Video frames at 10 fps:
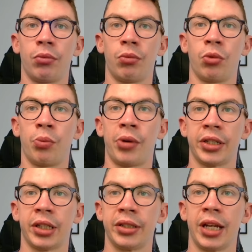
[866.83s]
We'll press
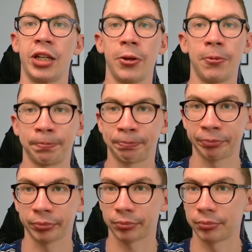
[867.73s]
continue.
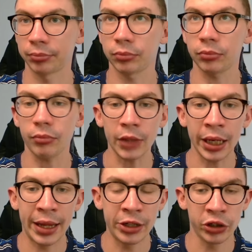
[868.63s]

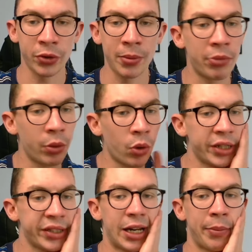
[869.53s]
And then just remembering what I
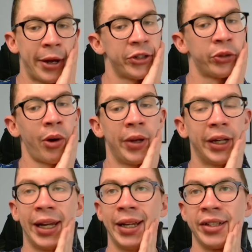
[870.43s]
said about swapping
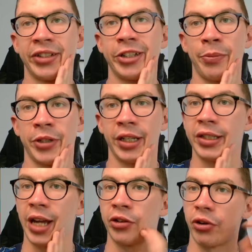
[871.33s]
in subs,
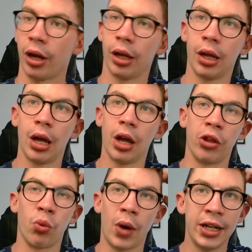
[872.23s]
etc. The
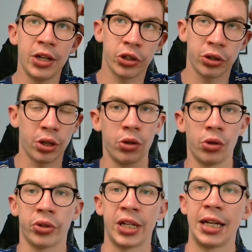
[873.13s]
way you should do
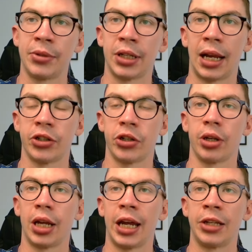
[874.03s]
your team selection
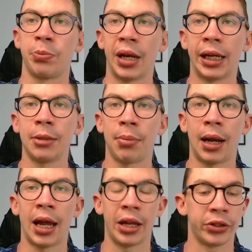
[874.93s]
is picking
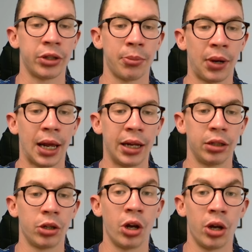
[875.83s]
players that play
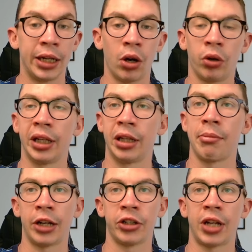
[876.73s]
early on in the
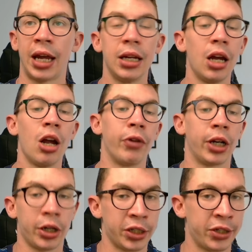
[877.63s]
match day,
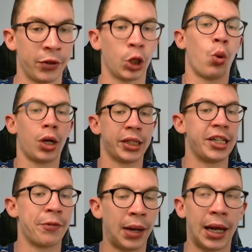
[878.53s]
regardless of the quality
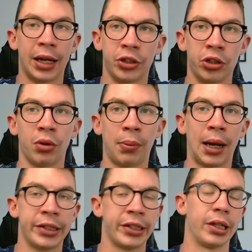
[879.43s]
of players that you're
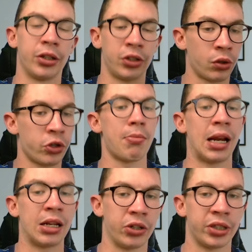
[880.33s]
replacing, as long as you
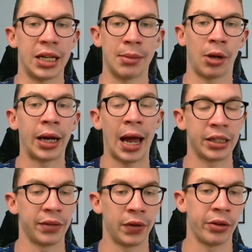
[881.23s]
manage your team like
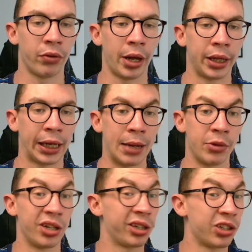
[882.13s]
actively throughout the game where
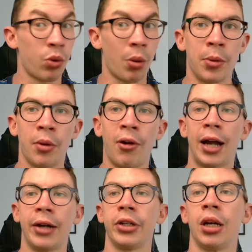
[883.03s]
you can swap them
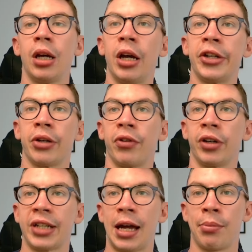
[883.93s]
around. So for
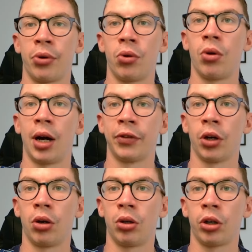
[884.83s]
example, I've
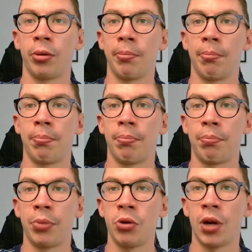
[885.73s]
got
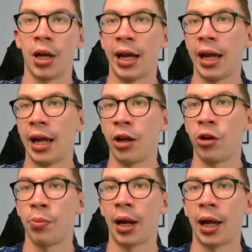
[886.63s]
Kumbula here who
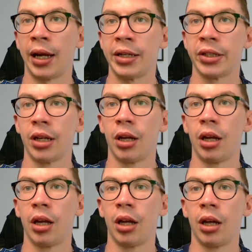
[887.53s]
plays
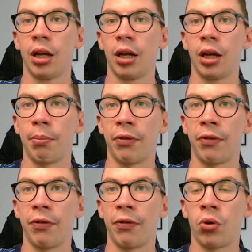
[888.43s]

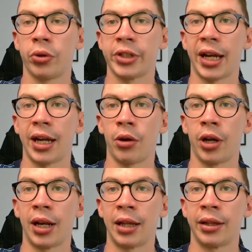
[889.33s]
before Theo
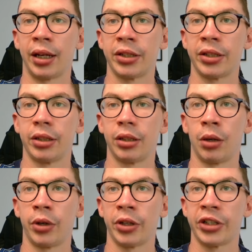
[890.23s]
Hernandez. I
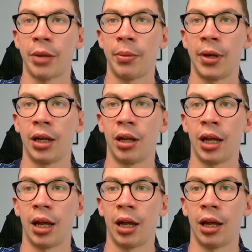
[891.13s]
want to sub him in
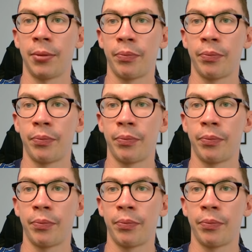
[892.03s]
here.